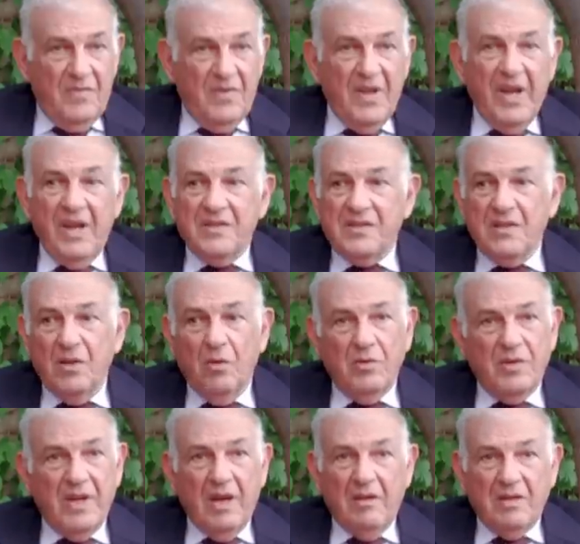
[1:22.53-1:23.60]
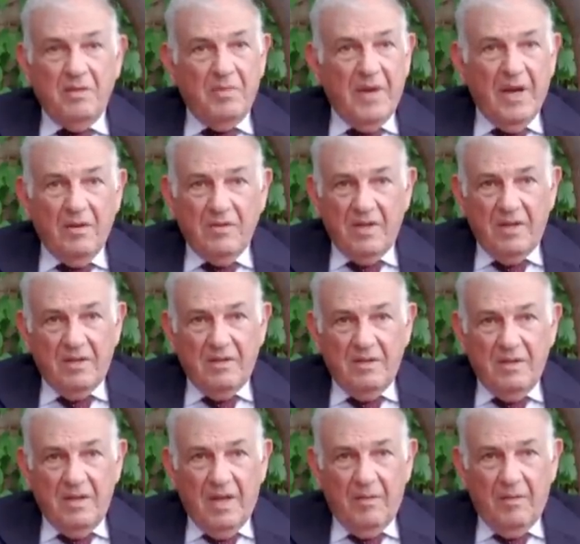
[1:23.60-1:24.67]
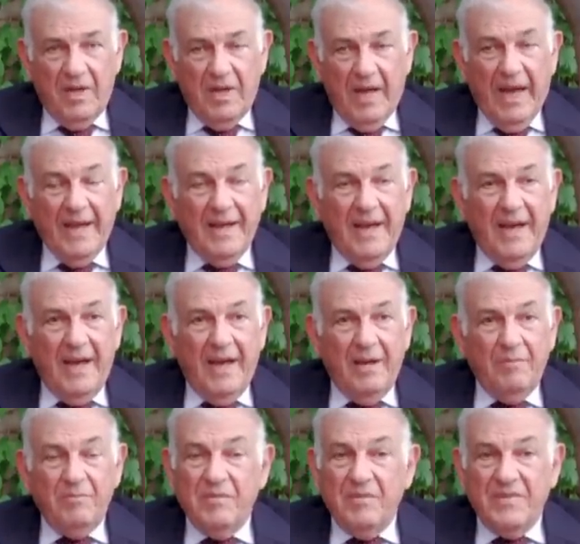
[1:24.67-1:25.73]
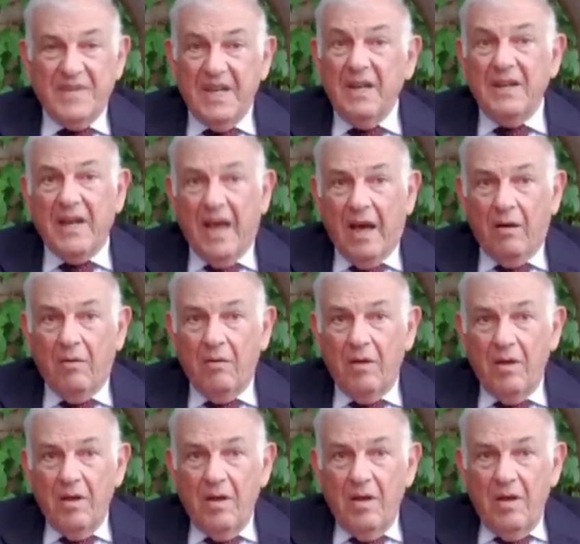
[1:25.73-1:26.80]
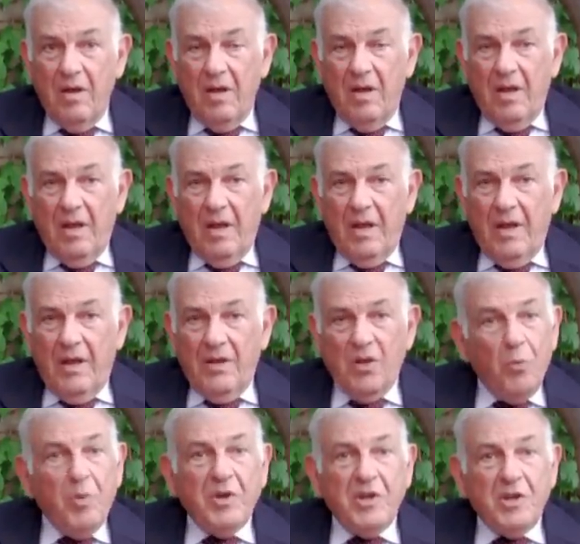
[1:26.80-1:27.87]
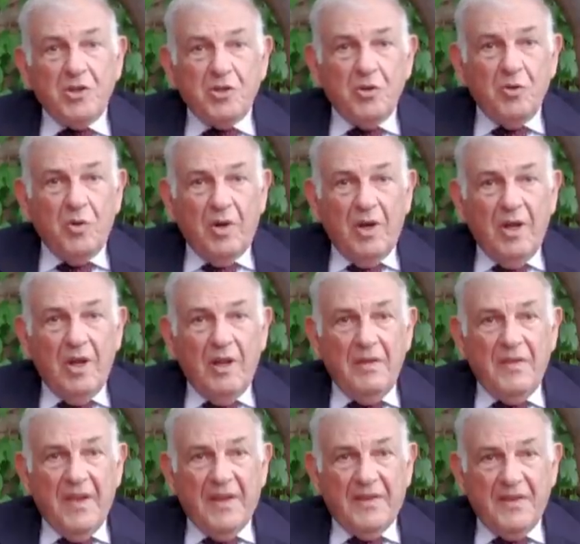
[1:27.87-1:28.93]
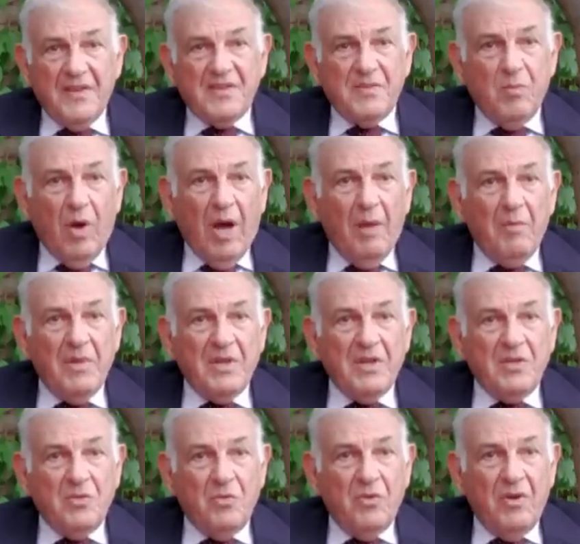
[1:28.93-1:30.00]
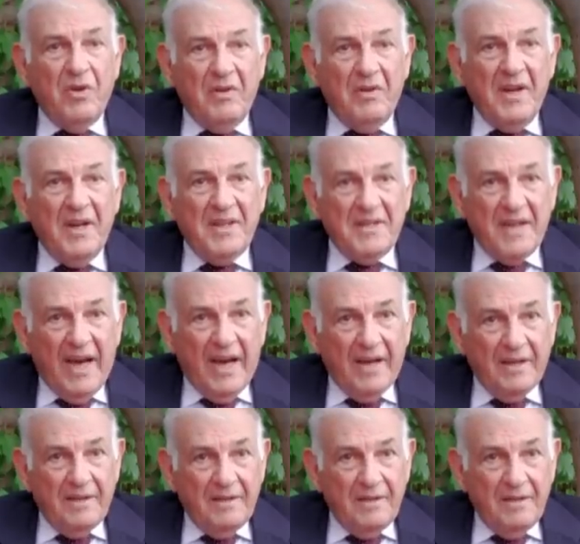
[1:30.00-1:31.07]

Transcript: There is no doubt about it. I mean, I'm till now, nobody's sure that this Mohammed Ad-Dura really died.